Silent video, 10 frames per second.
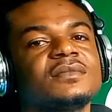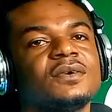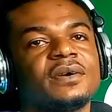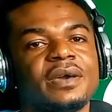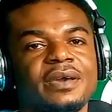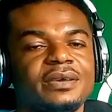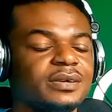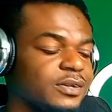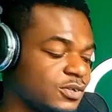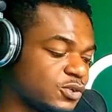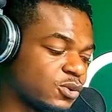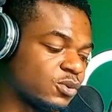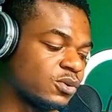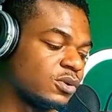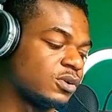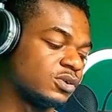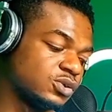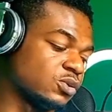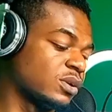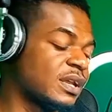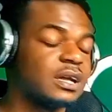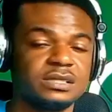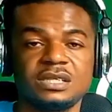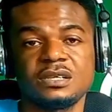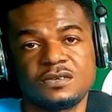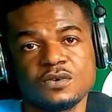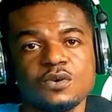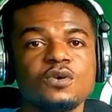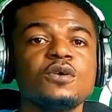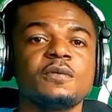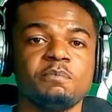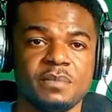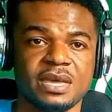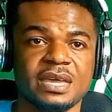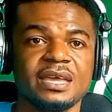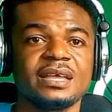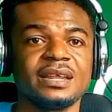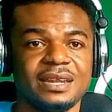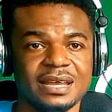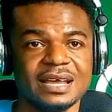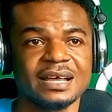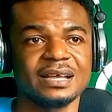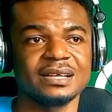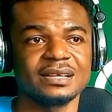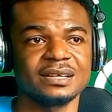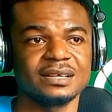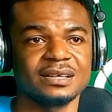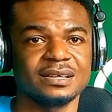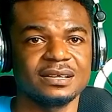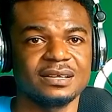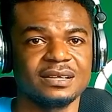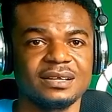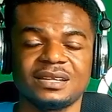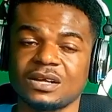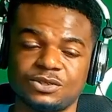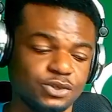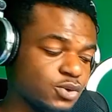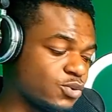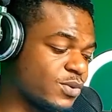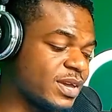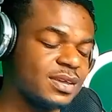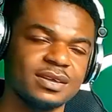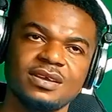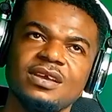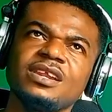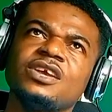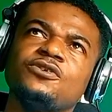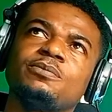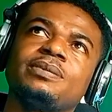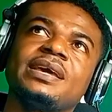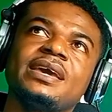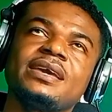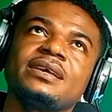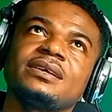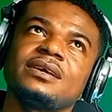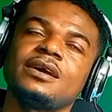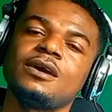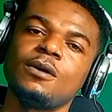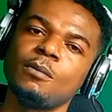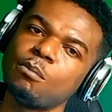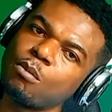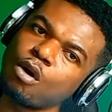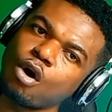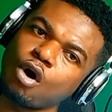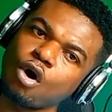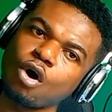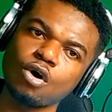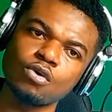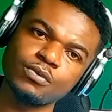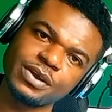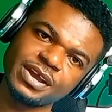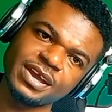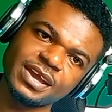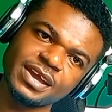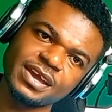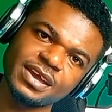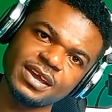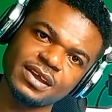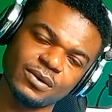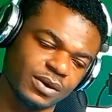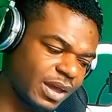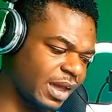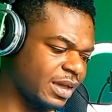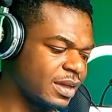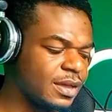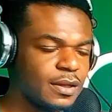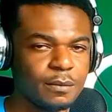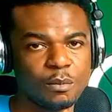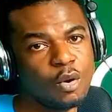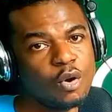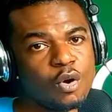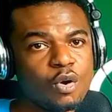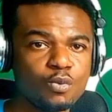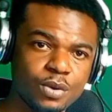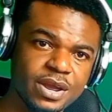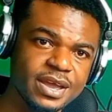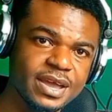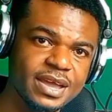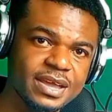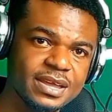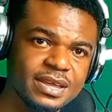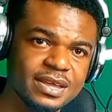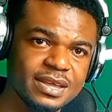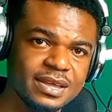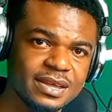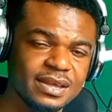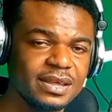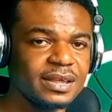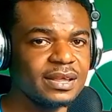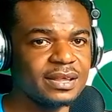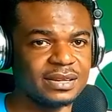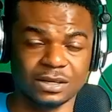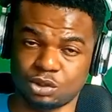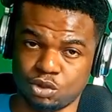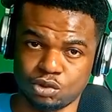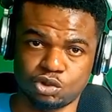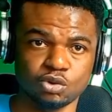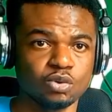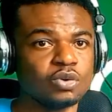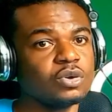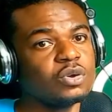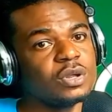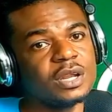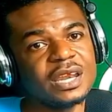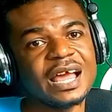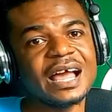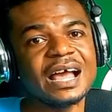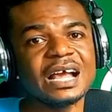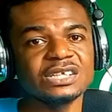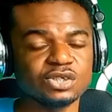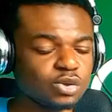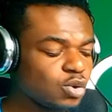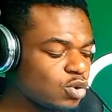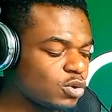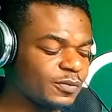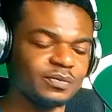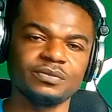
Okay, so la, ti, do, mi, la. Now to your re, then you play mo, re, okay, mo, re. Now to your so, la, so.